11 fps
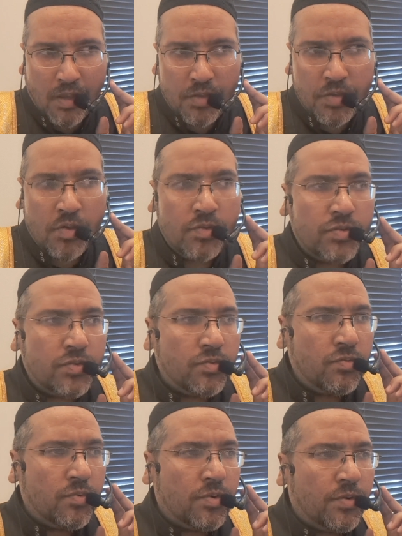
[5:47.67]
those
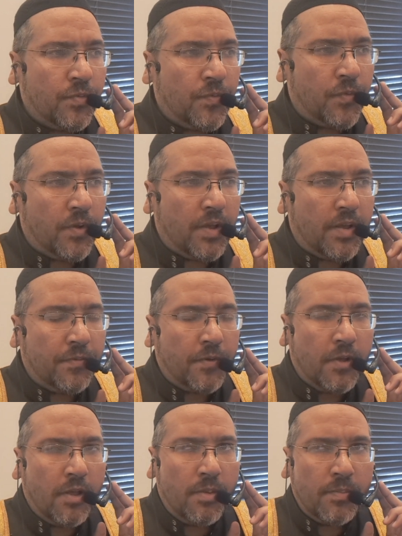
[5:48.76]
who were
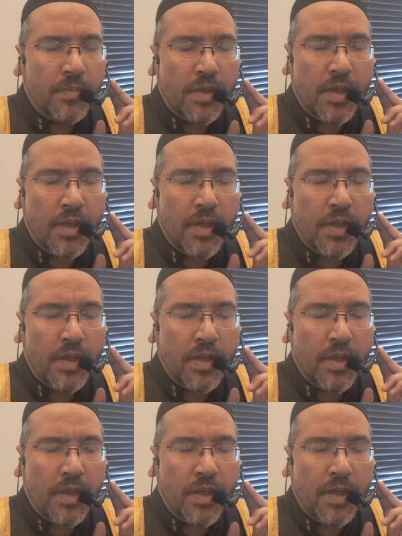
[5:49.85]
from